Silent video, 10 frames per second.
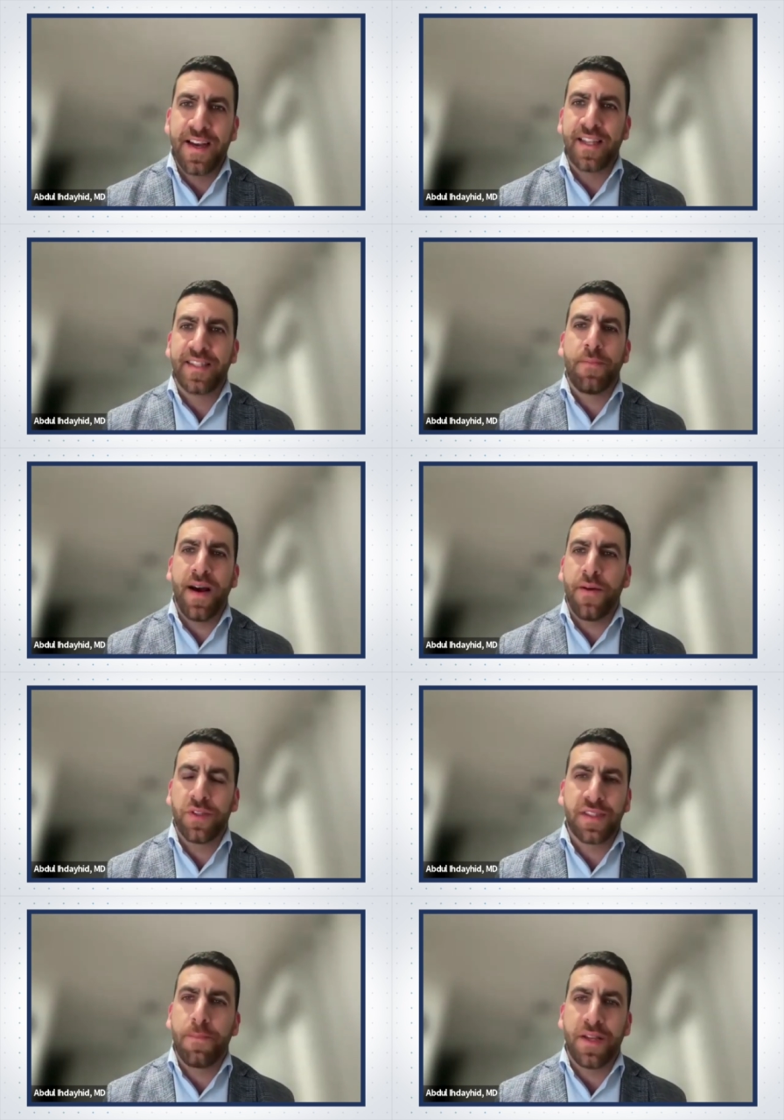it's about
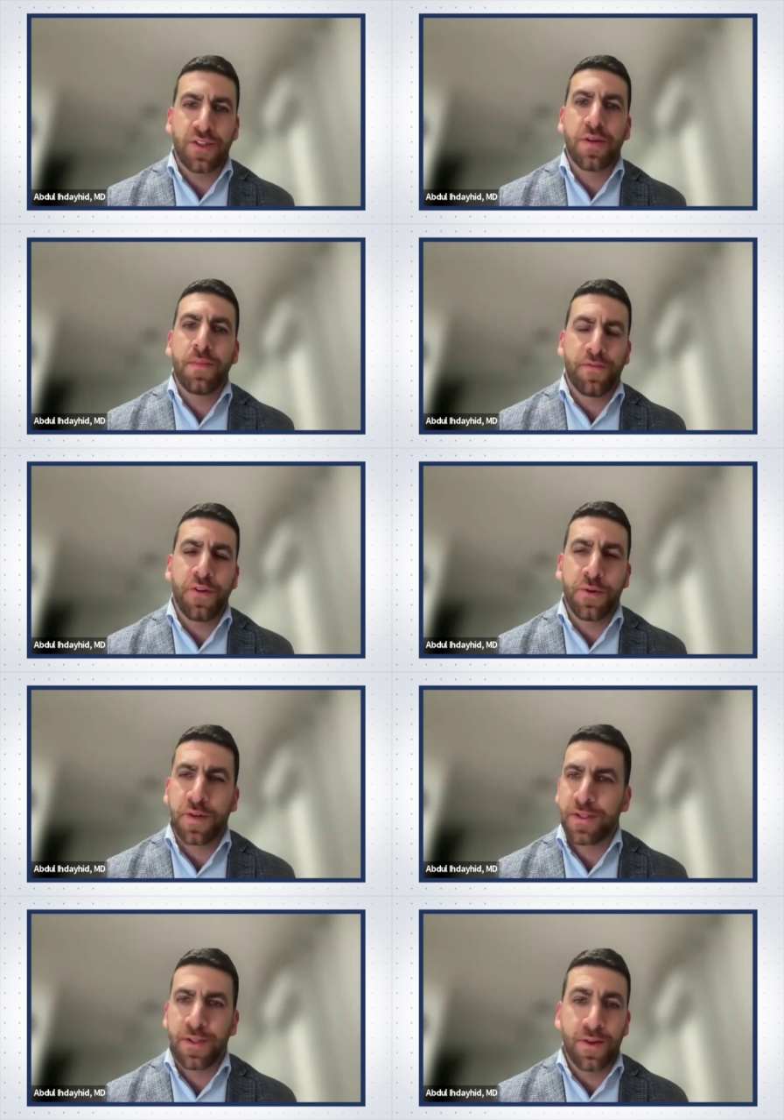what's the best treatment for
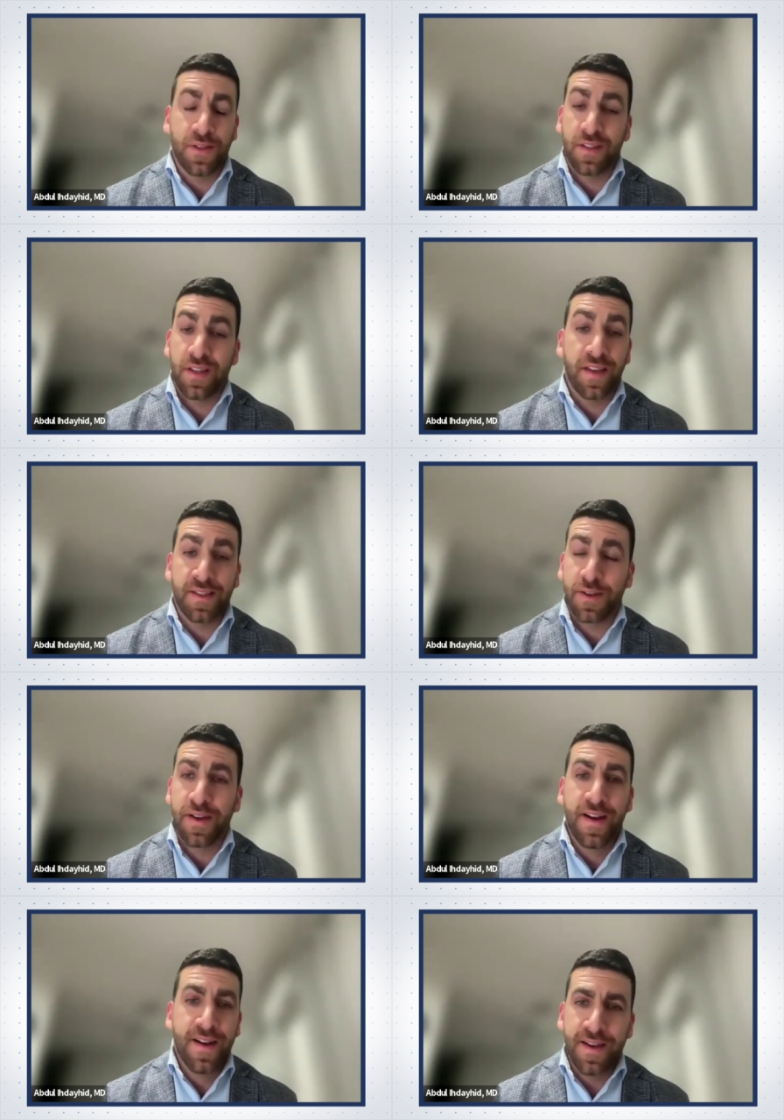aortic stenosis, I think
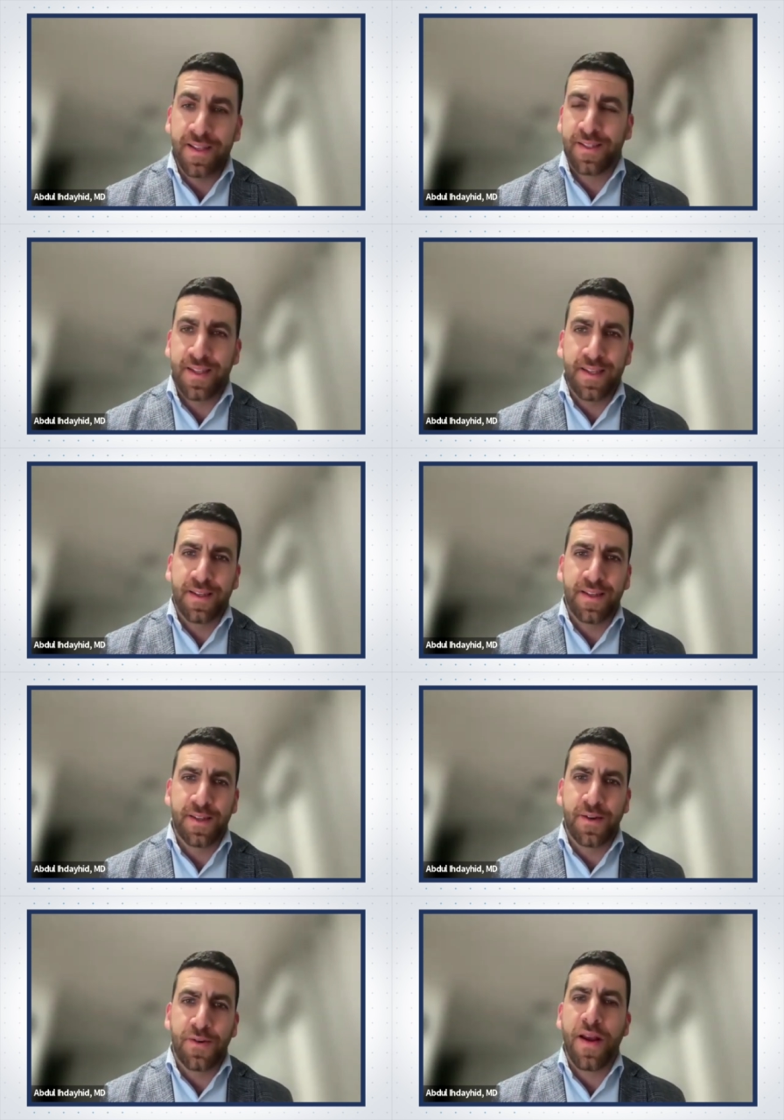is
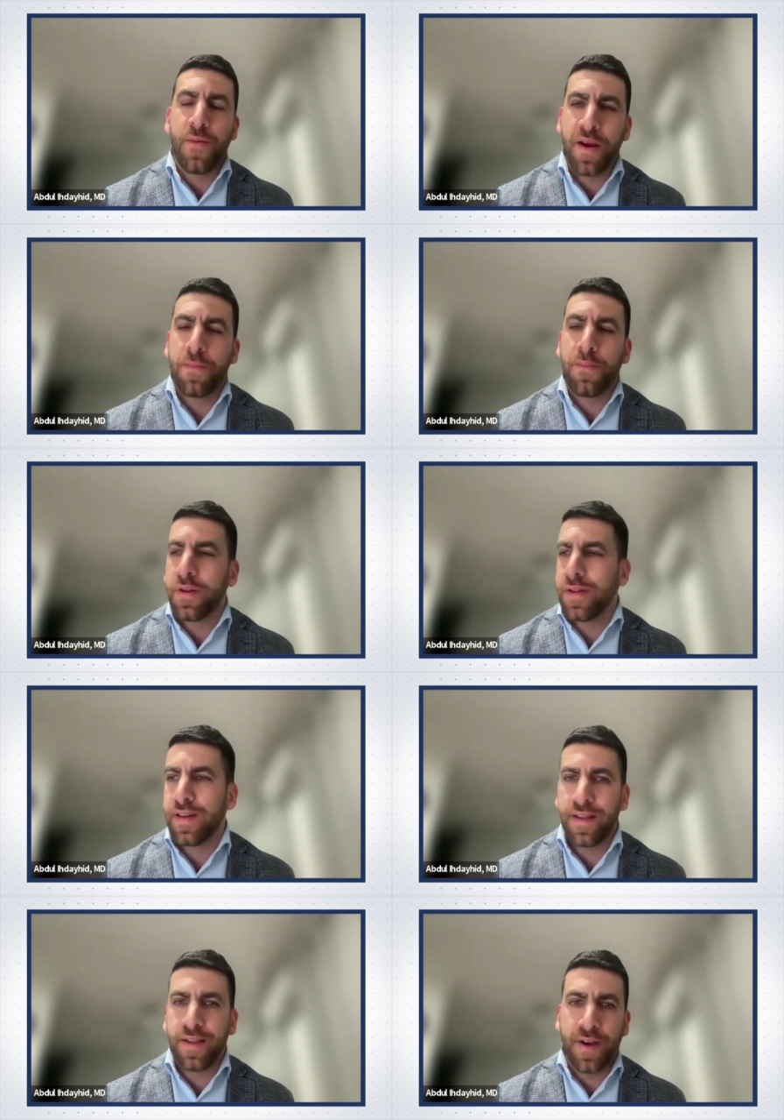a great way to put it,
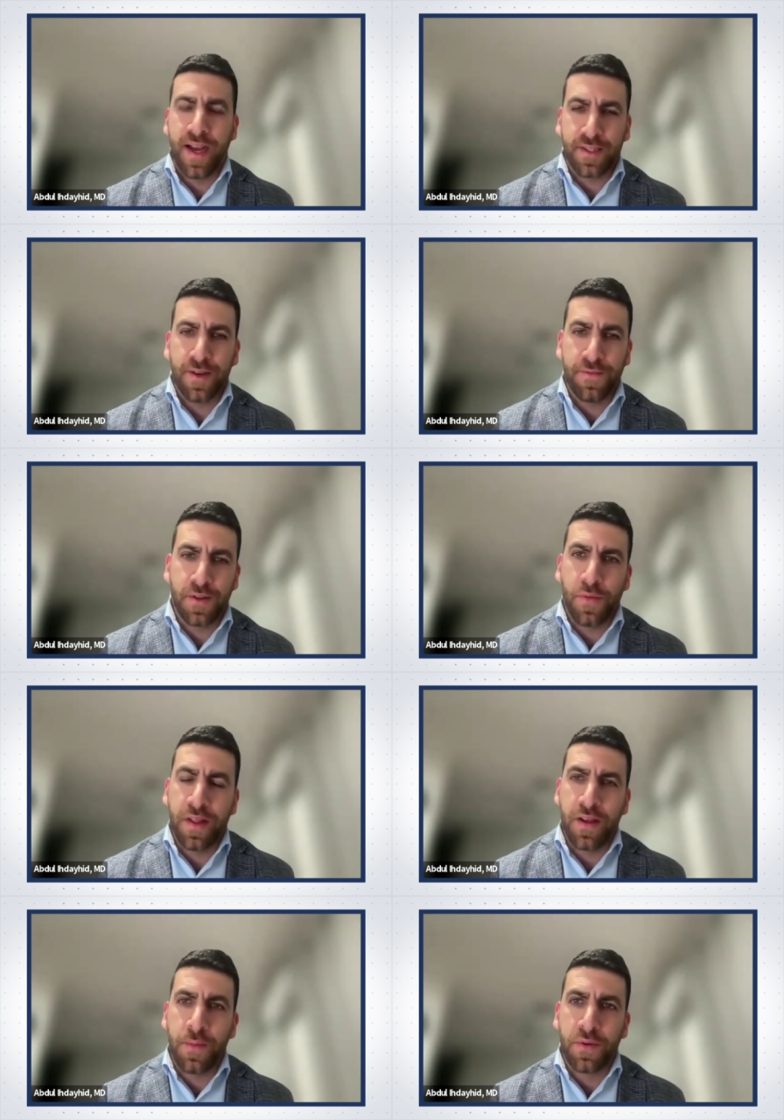and hats off to the way
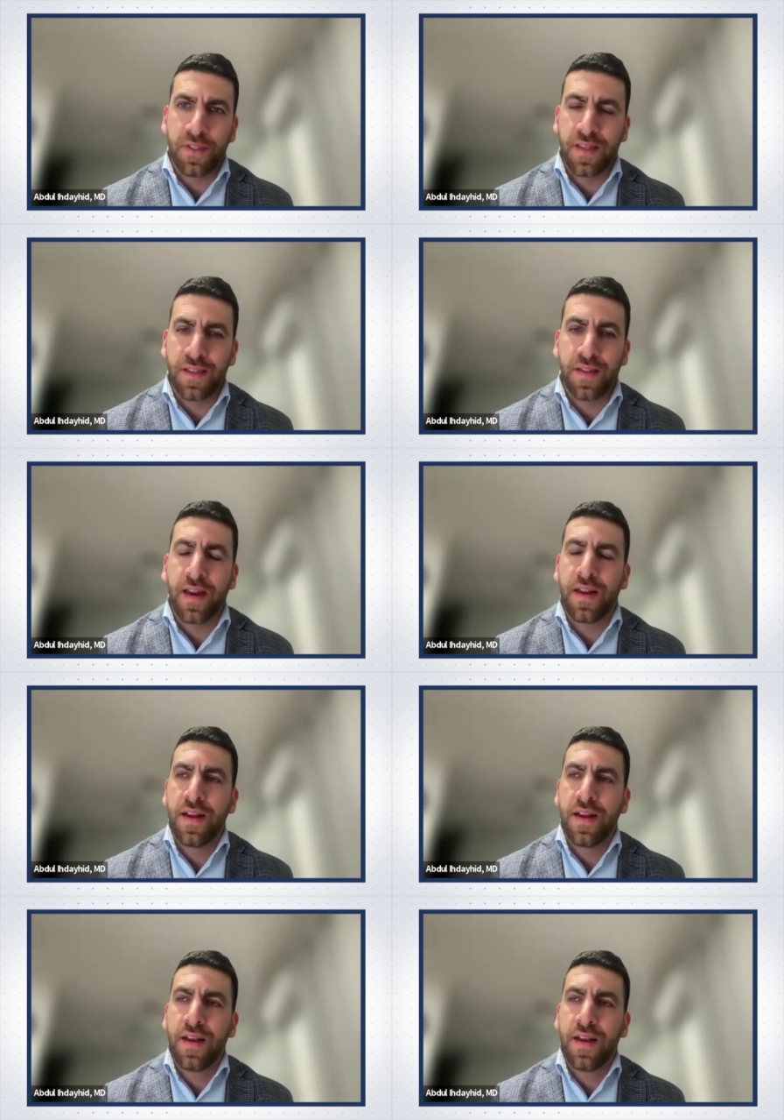that you presented that.